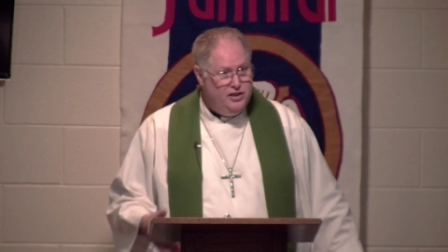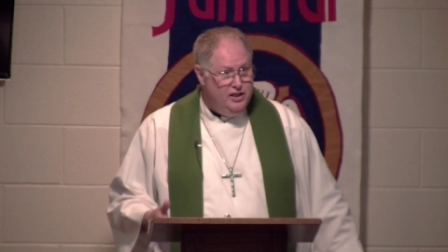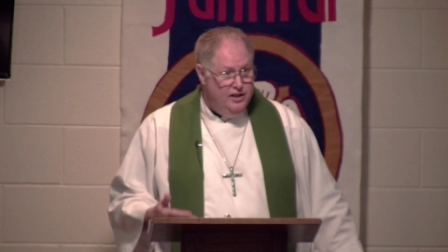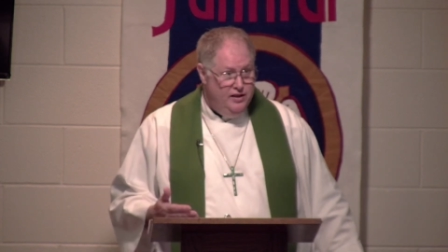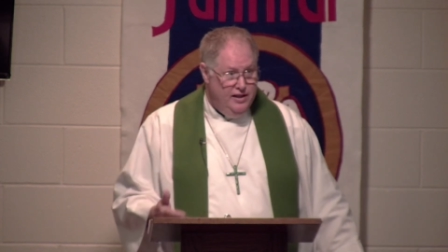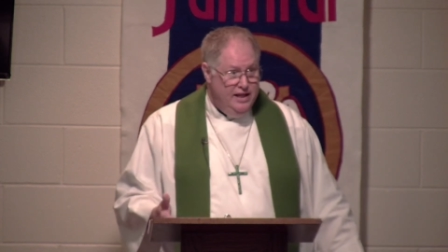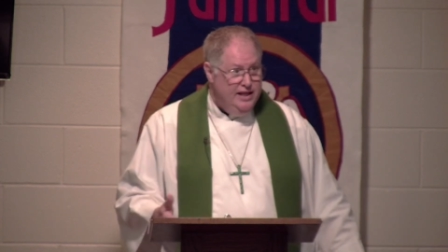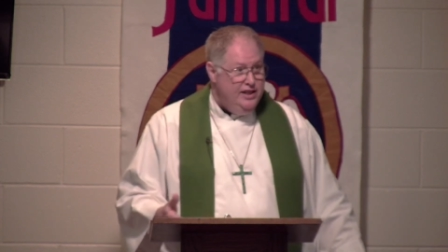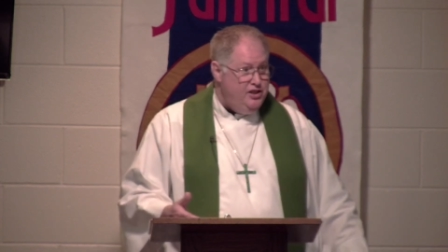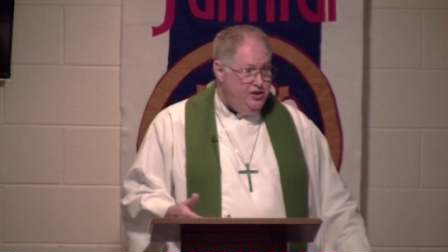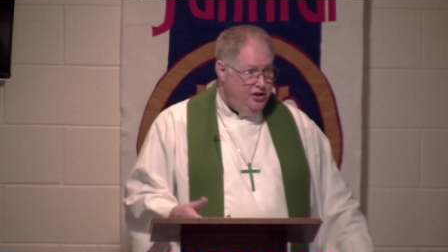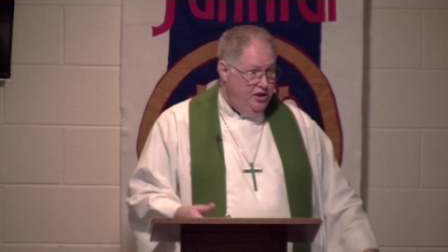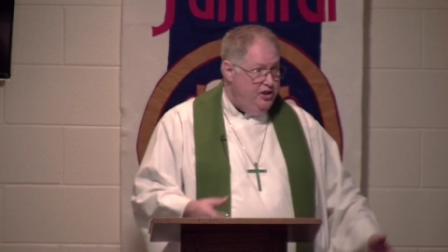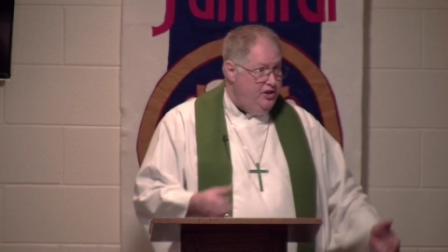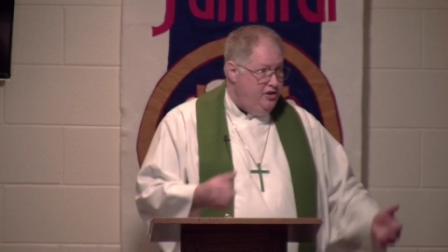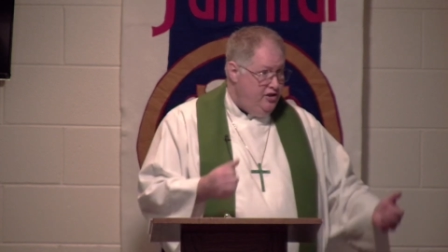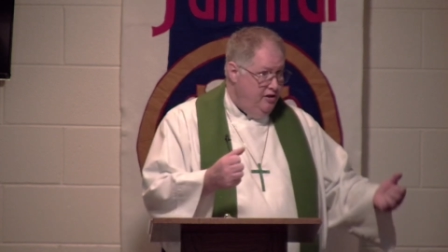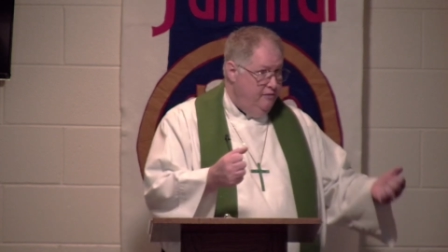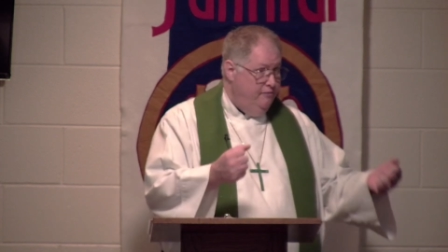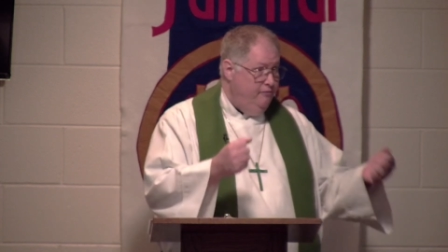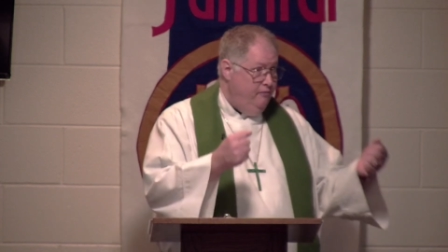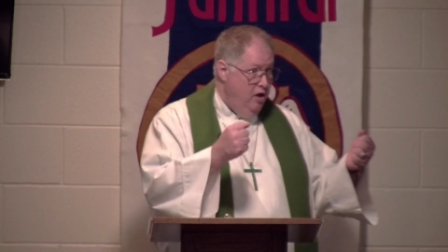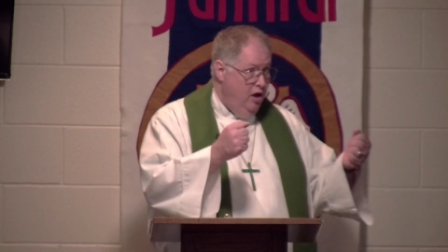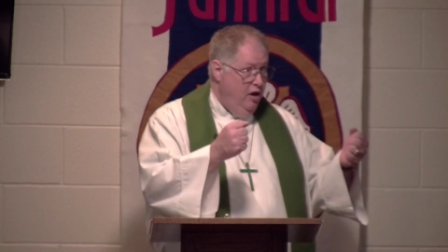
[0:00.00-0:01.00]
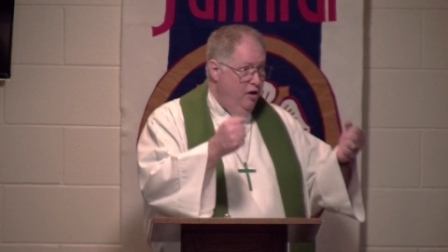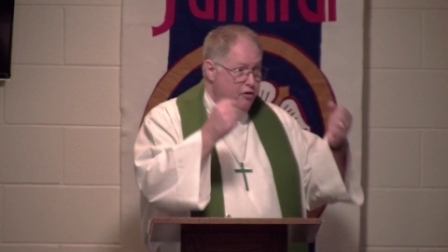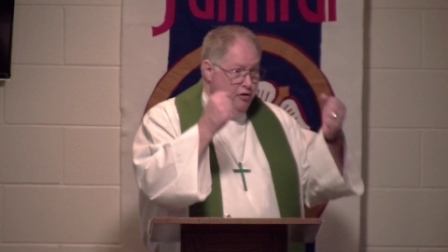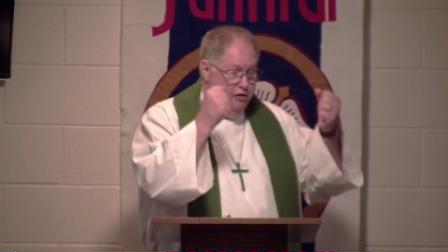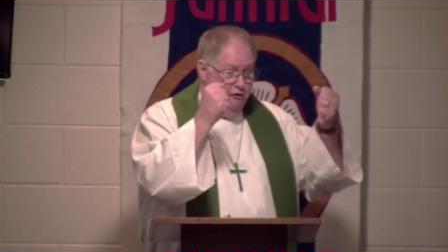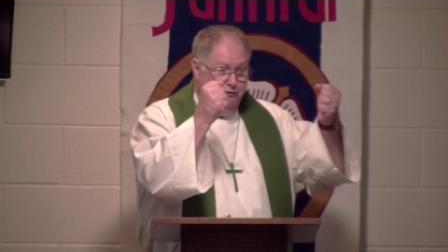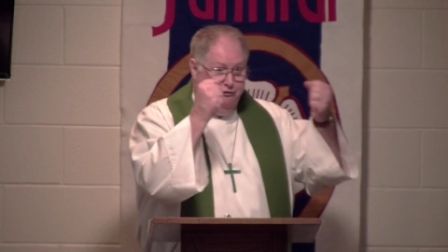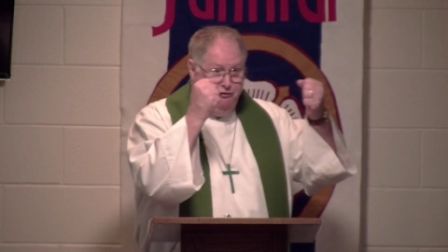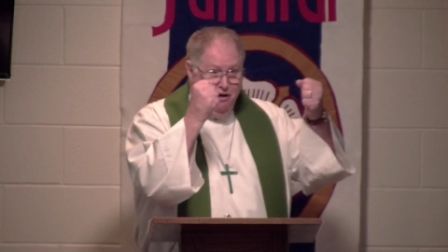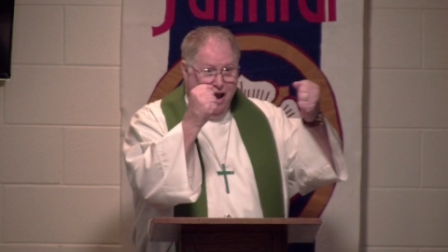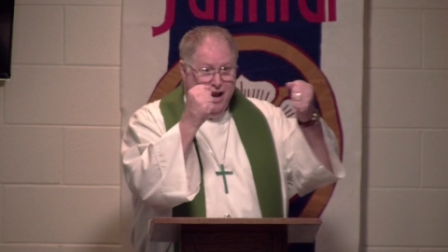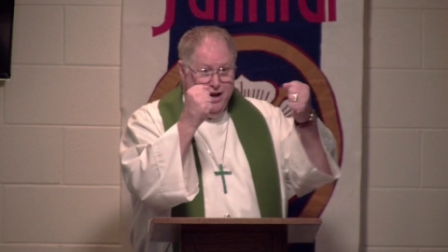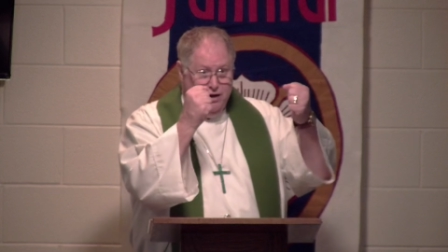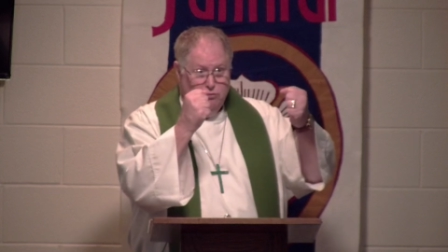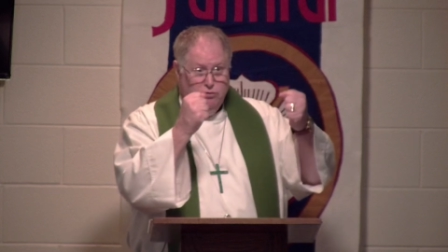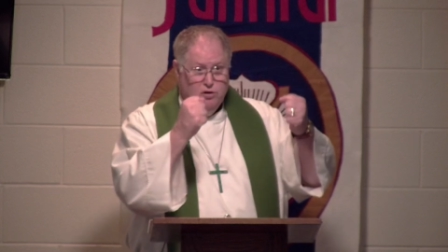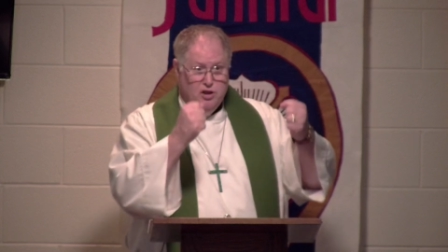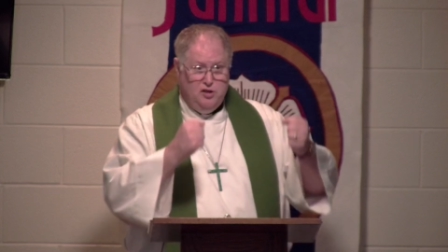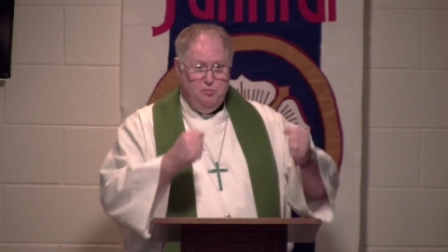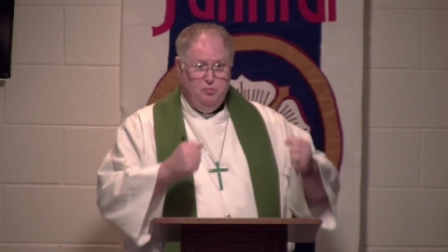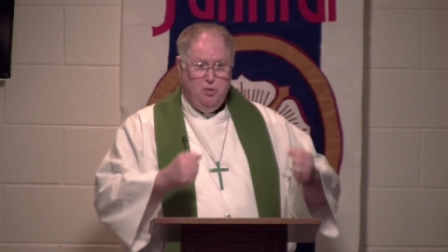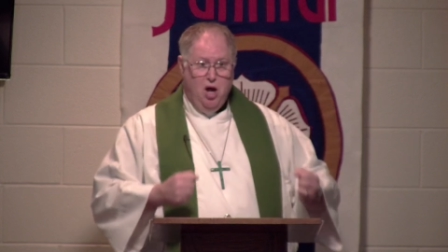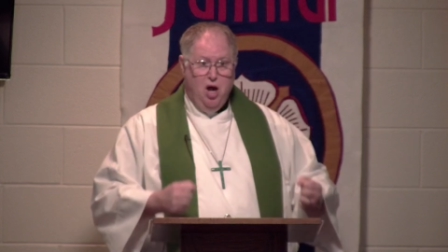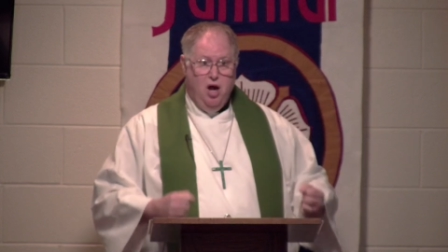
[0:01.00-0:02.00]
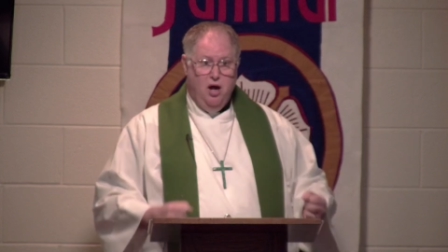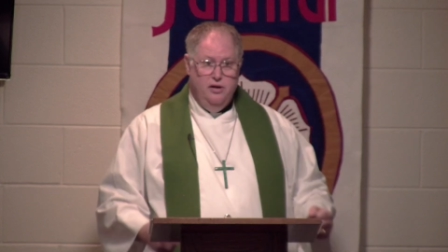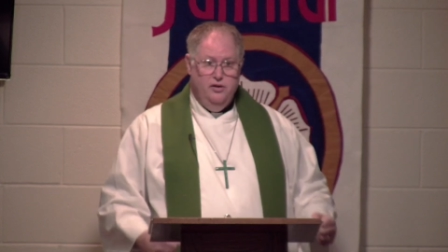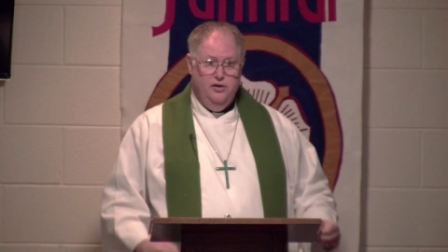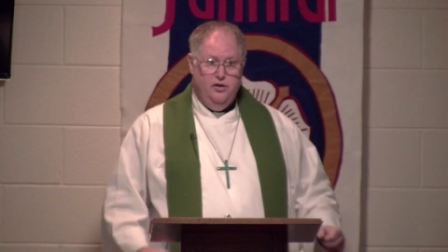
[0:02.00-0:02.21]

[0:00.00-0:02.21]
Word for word: and this is the, the fight response.